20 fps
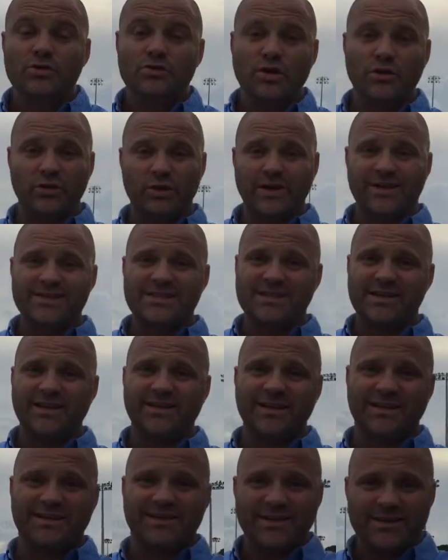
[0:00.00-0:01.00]
So you can see
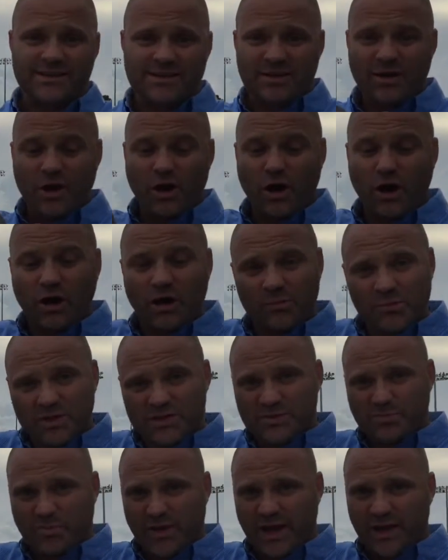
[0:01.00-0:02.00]
that this
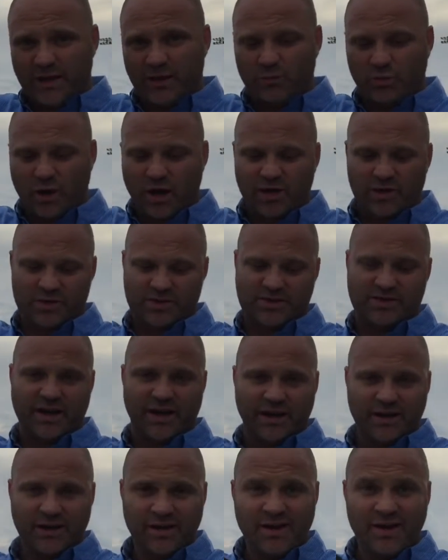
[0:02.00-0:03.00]
harmless banded water
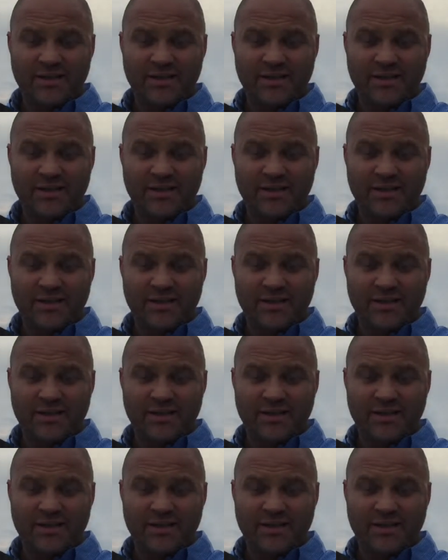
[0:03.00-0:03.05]
snake